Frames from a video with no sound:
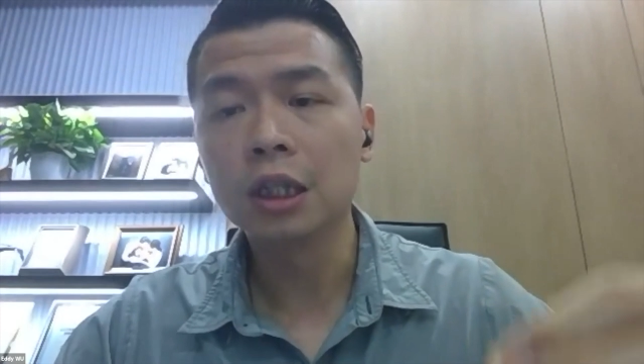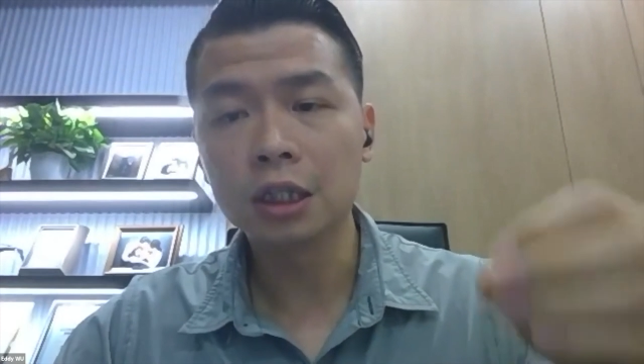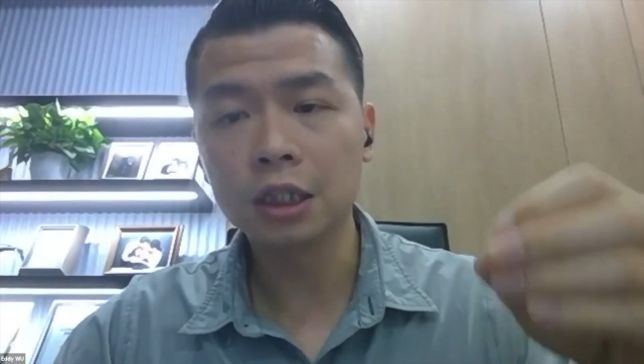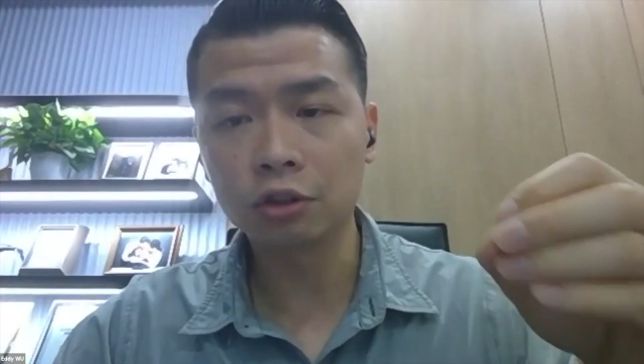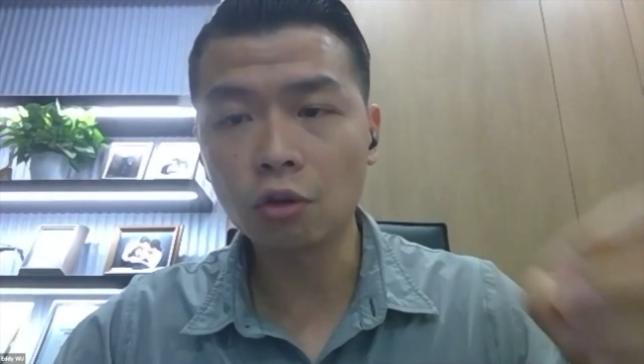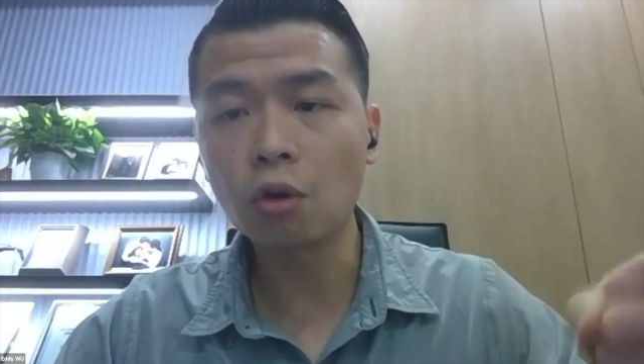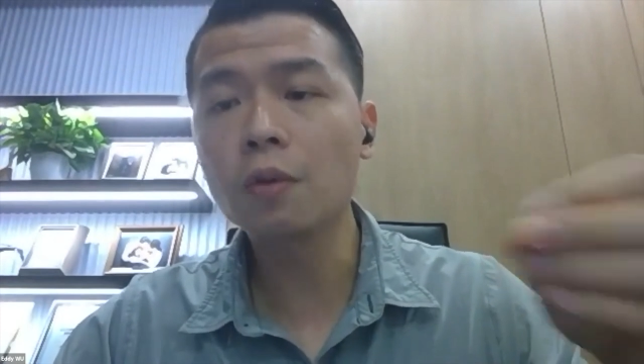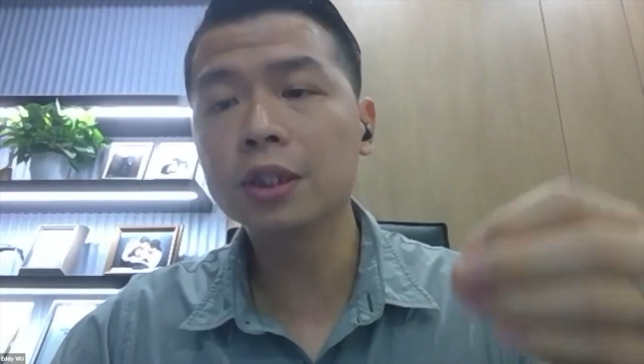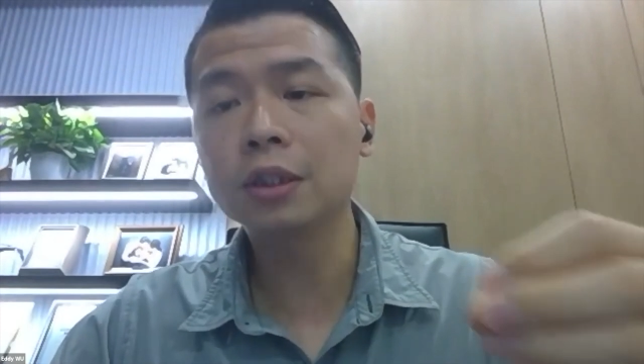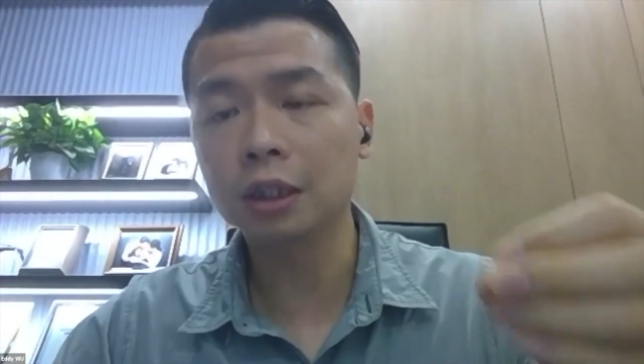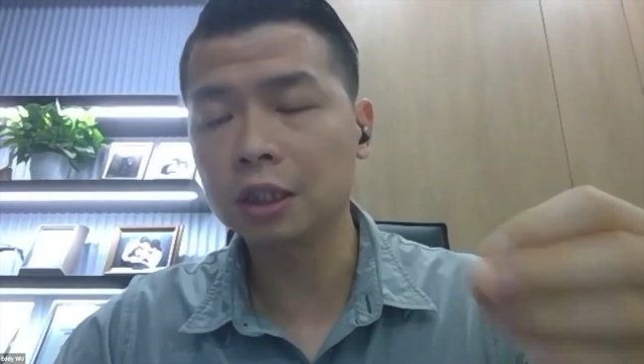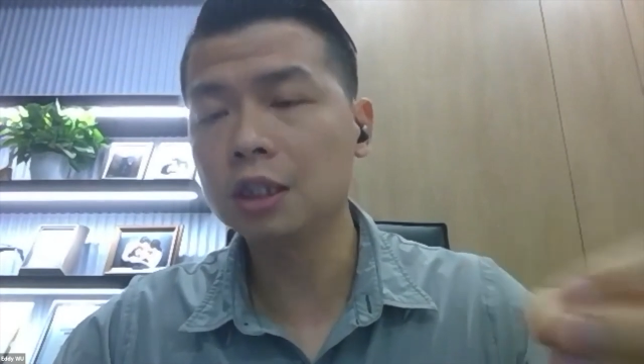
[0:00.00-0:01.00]
is
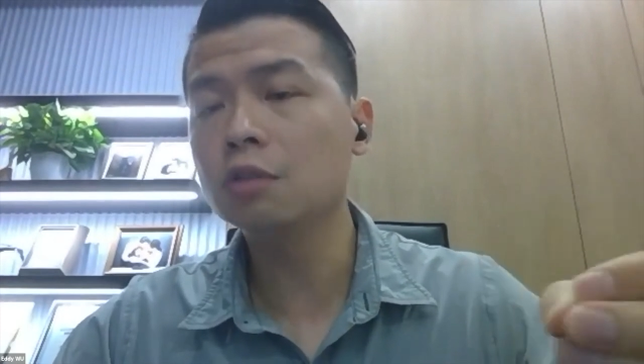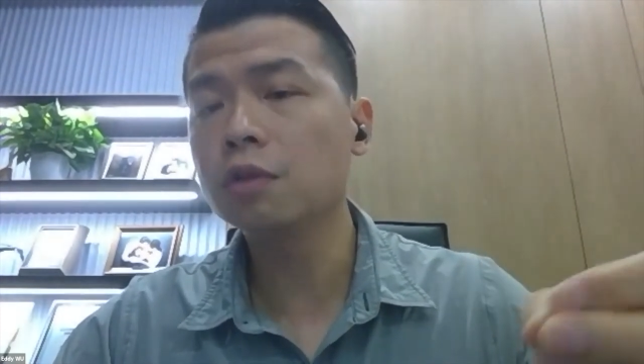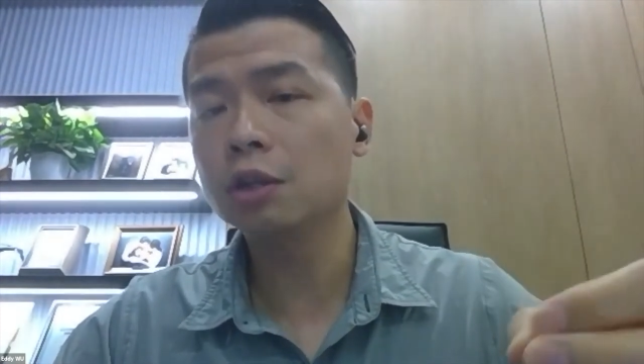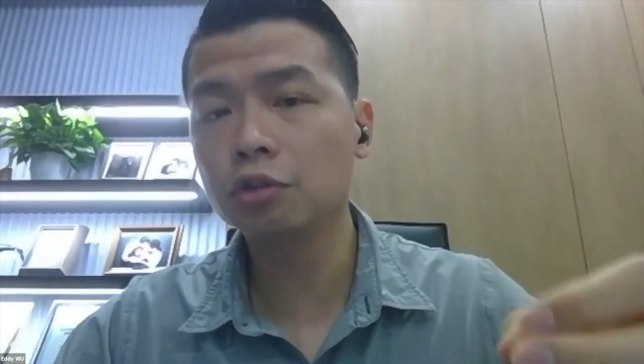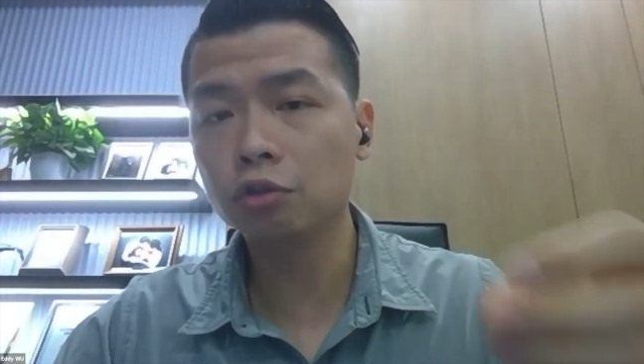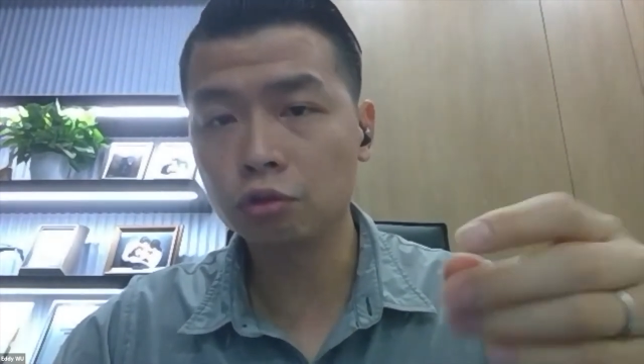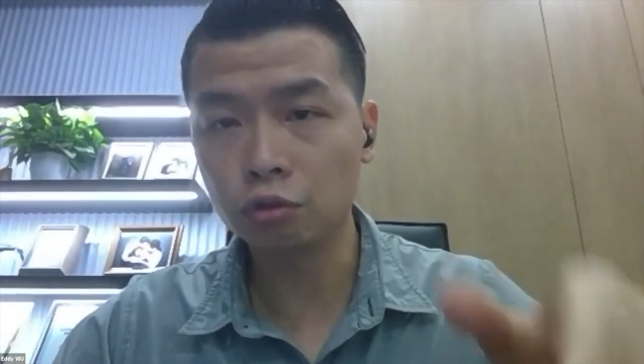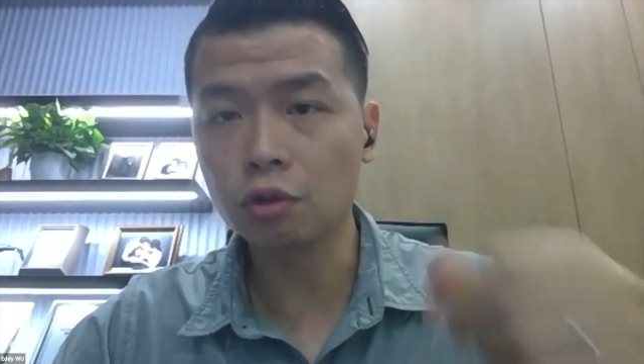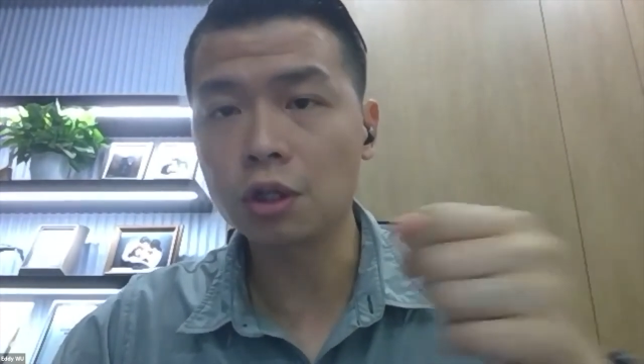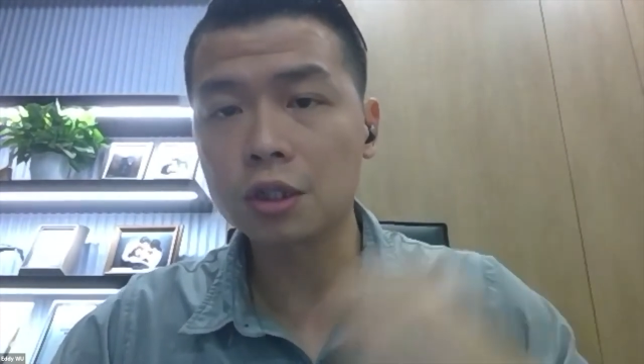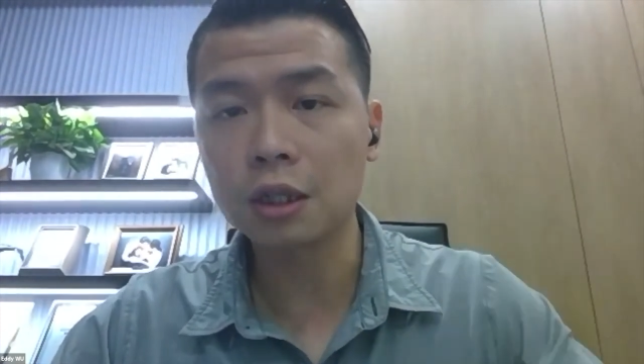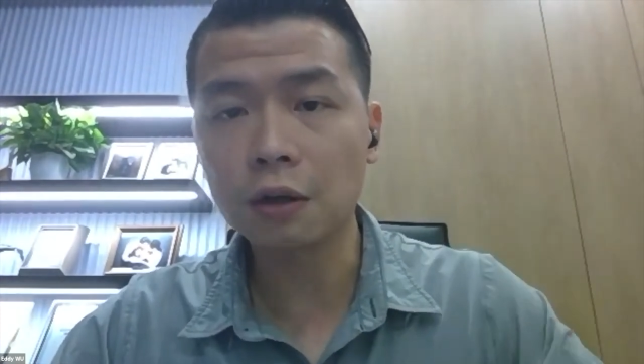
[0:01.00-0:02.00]
always the key questions to
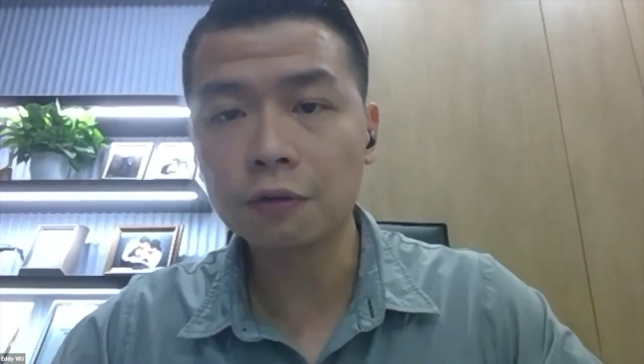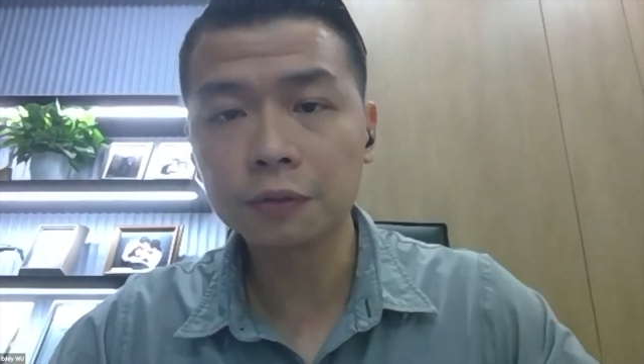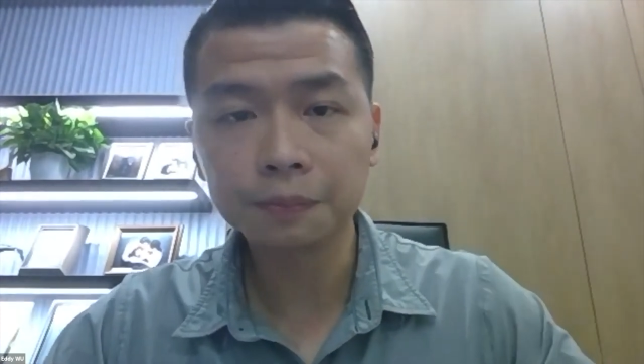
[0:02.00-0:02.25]
yourself.